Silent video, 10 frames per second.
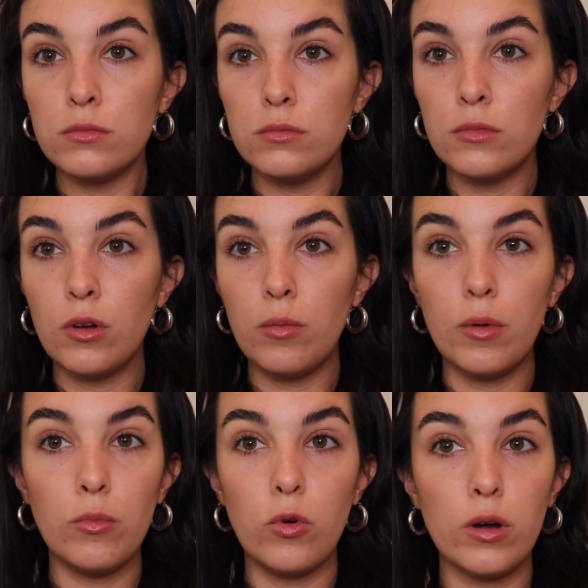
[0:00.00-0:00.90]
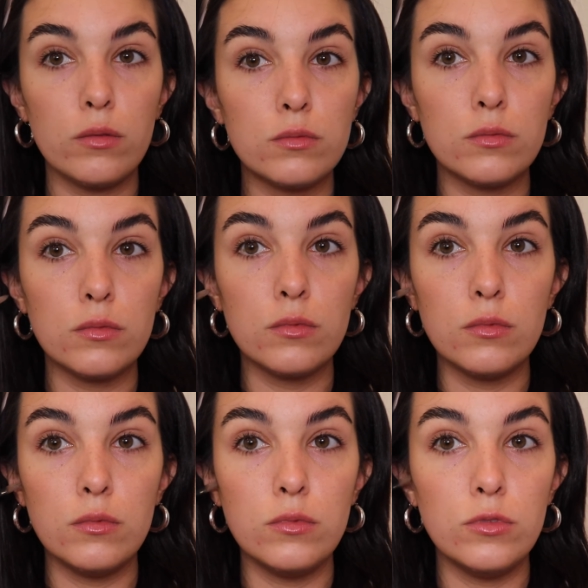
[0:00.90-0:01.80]
A little bit more,
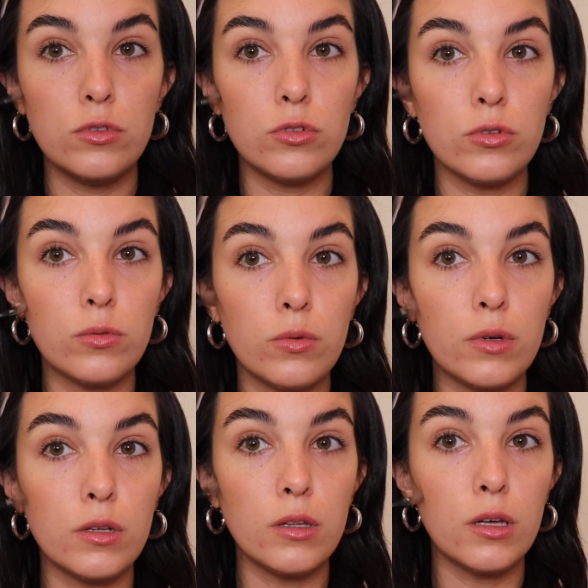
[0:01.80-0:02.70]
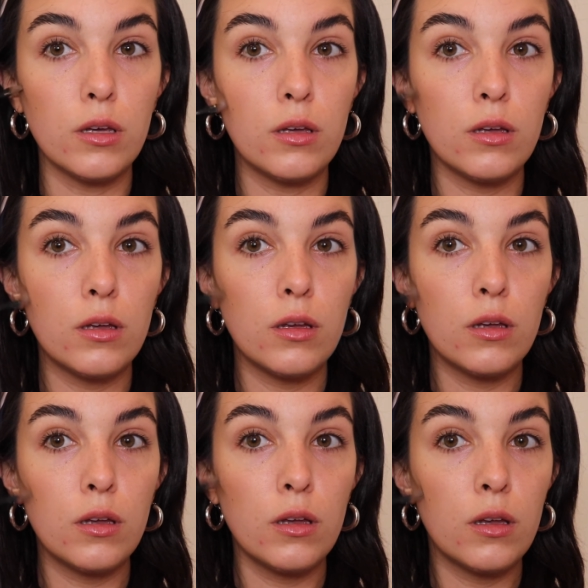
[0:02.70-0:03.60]
just to really
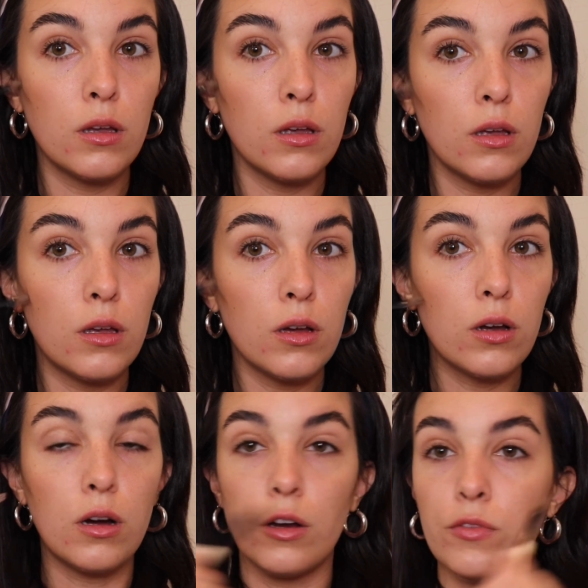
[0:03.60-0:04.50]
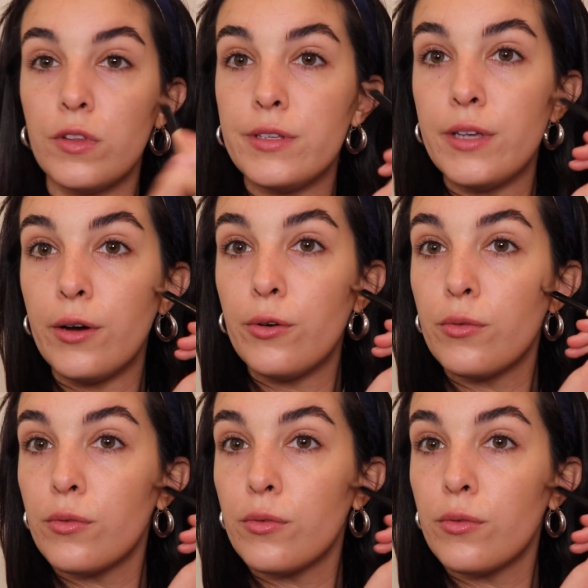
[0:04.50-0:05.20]
carve this out.